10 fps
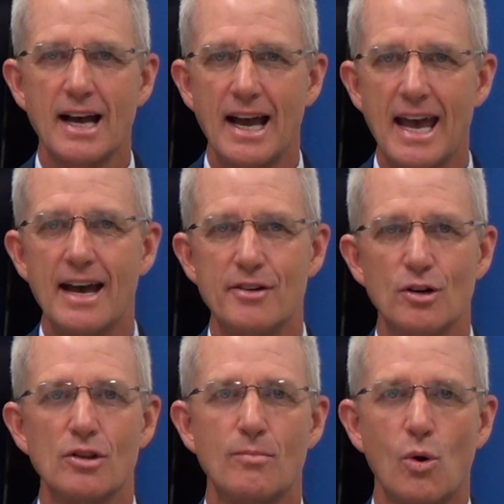I have
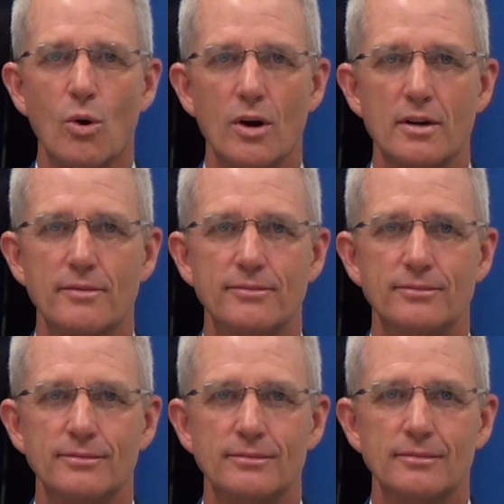here on the board,
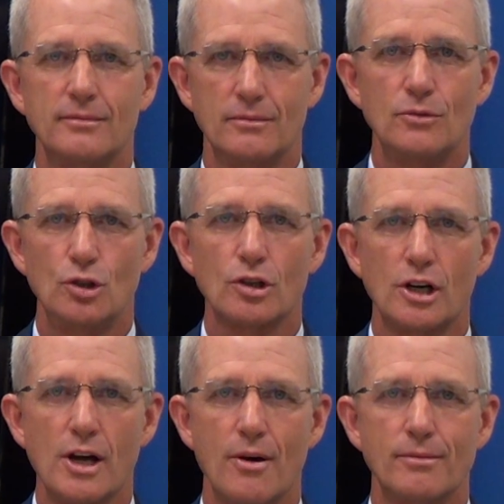you're
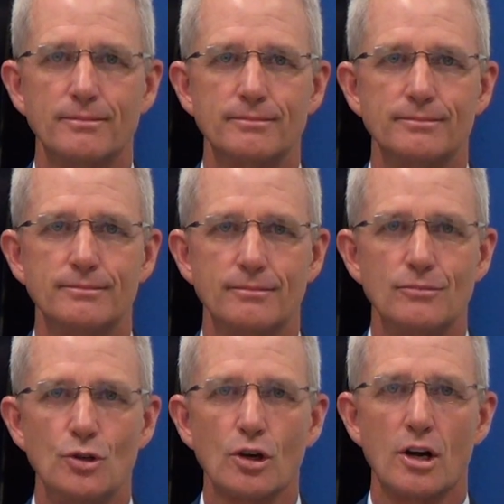going to know.
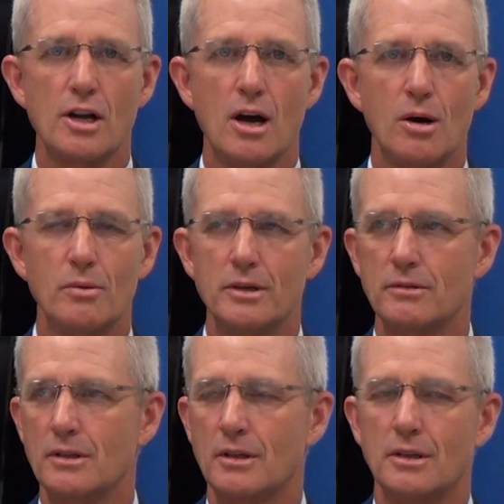You're going to know when
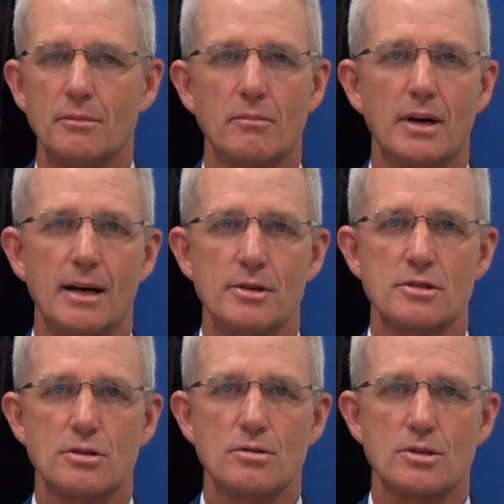Bobby and
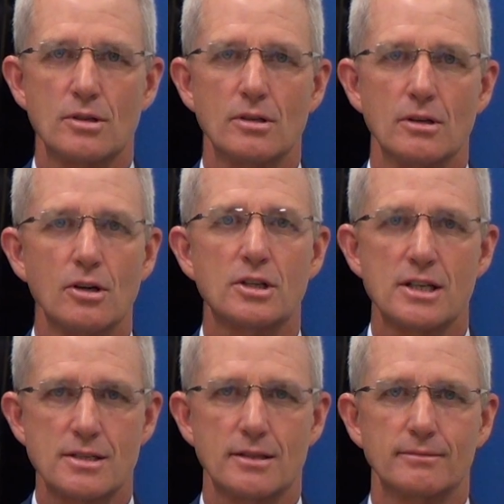Susie are
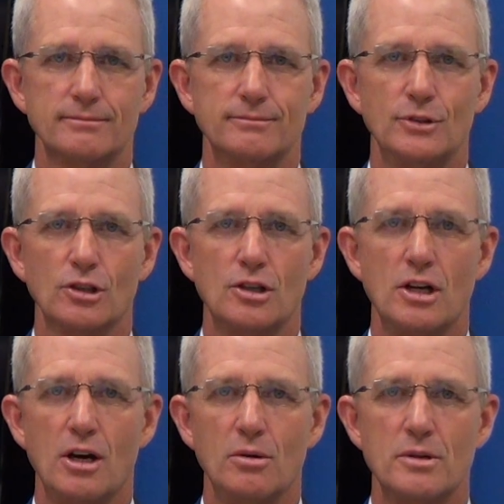kissing. You're going to
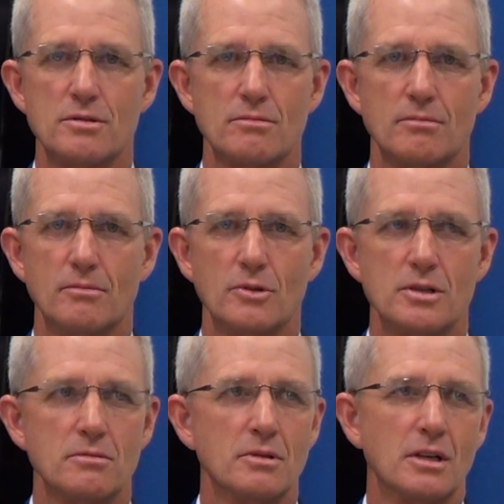know
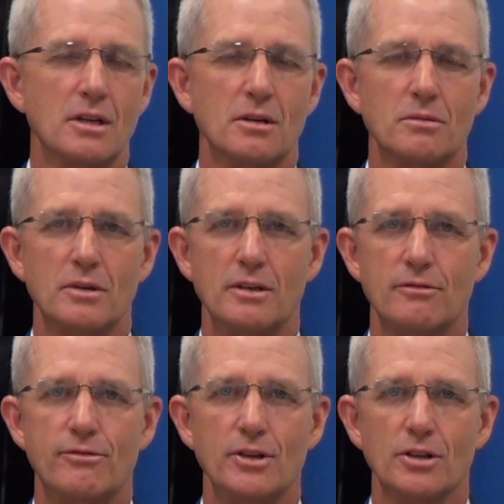when
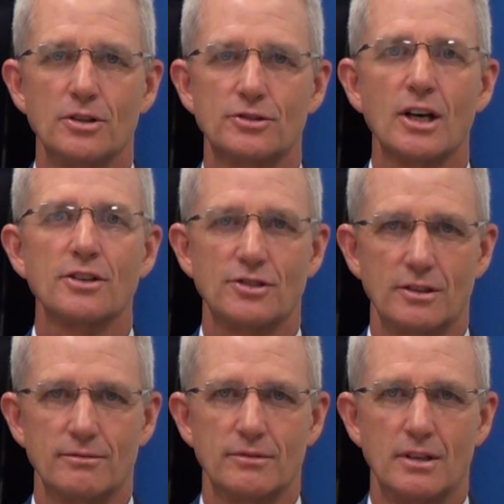Phil is cussing.
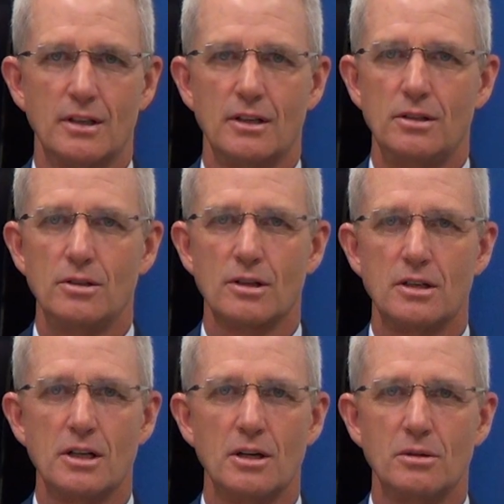You're
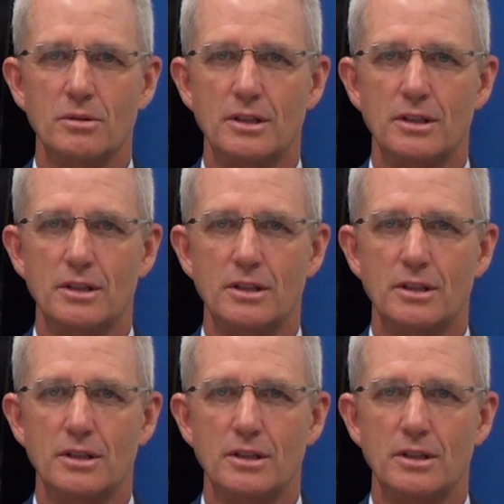going to know